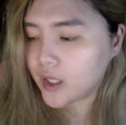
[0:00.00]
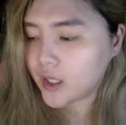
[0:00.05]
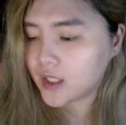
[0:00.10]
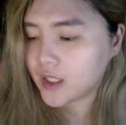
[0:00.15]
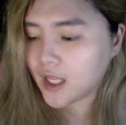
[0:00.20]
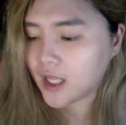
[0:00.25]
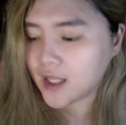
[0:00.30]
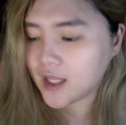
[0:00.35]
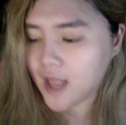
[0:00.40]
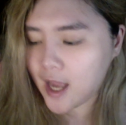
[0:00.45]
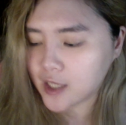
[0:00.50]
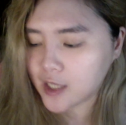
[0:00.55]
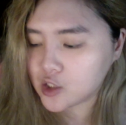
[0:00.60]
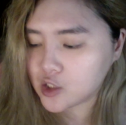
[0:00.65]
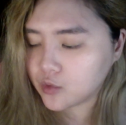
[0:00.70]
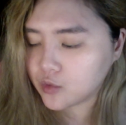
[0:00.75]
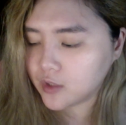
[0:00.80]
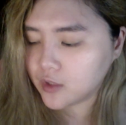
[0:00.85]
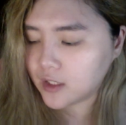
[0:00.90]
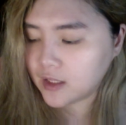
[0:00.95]
it can
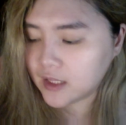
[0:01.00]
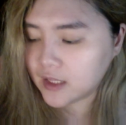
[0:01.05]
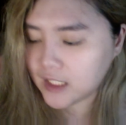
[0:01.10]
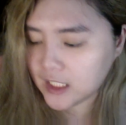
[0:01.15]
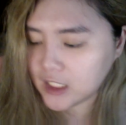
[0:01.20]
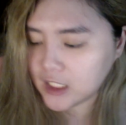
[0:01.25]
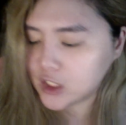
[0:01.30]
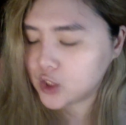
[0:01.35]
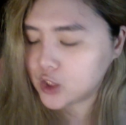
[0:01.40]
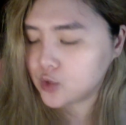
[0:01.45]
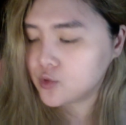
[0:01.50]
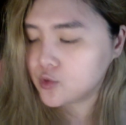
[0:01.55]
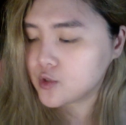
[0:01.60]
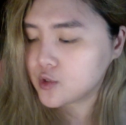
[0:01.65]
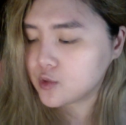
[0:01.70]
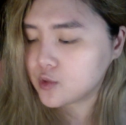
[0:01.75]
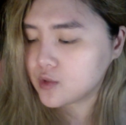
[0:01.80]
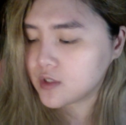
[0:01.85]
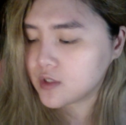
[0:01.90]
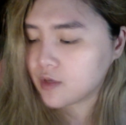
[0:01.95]
actually lead you
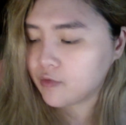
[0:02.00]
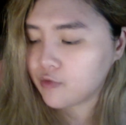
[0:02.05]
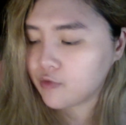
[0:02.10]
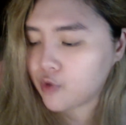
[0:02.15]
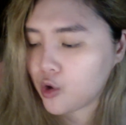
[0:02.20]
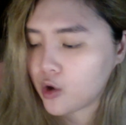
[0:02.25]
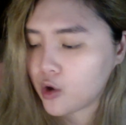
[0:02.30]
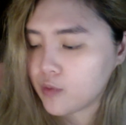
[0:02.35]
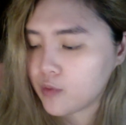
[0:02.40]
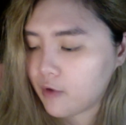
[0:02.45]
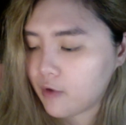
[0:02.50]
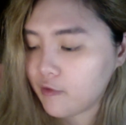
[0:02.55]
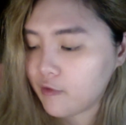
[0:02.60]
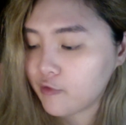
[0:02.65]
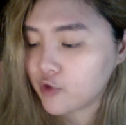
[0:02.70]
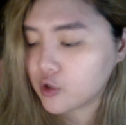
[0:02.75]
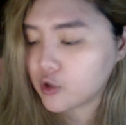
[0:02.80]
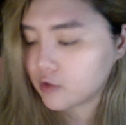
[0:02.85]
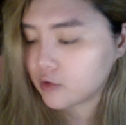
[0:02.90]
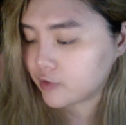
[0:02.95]
to some form of
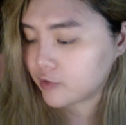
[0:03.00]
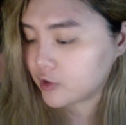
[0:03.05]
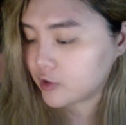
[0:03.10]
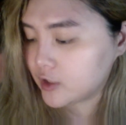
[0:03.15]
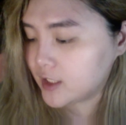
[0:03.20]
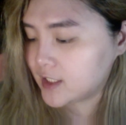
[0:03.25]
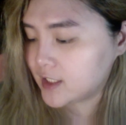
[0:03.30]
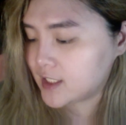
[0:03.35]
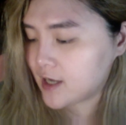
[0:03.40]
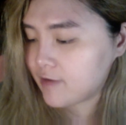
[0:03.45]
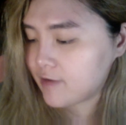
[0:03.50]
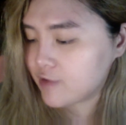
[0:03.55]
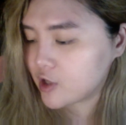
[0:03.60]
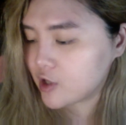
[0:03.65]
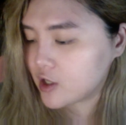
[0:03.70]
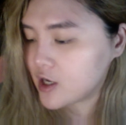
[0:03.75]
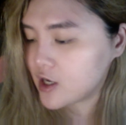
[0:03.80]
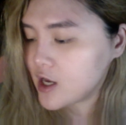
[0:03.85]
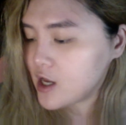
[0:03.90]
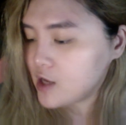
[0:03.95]
fruitful
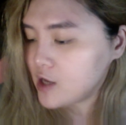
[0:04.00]
endeavor.